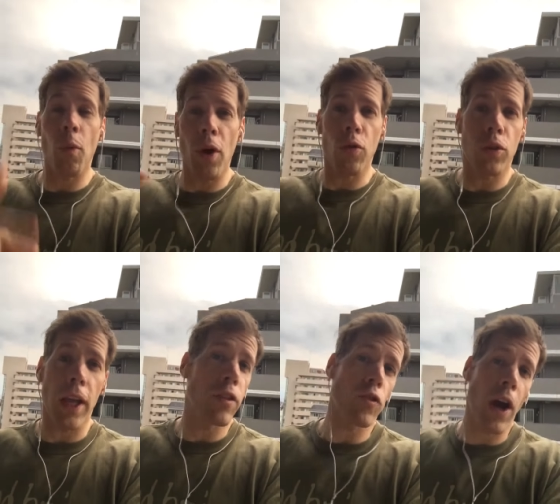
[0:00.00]
well
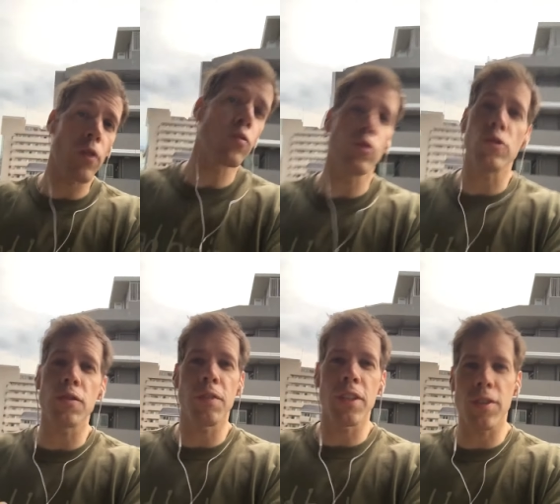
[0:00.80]
lay the ground rules
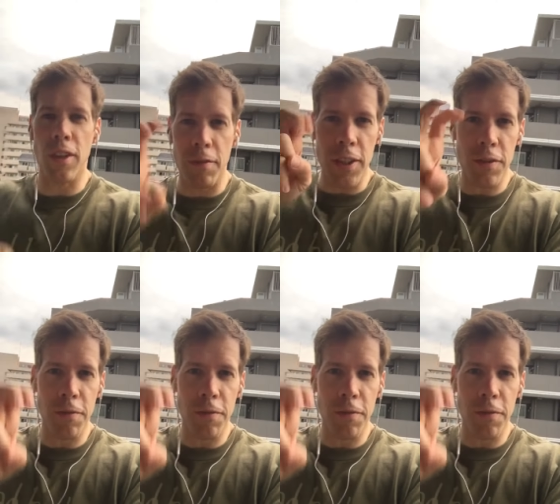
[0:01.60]
of this of this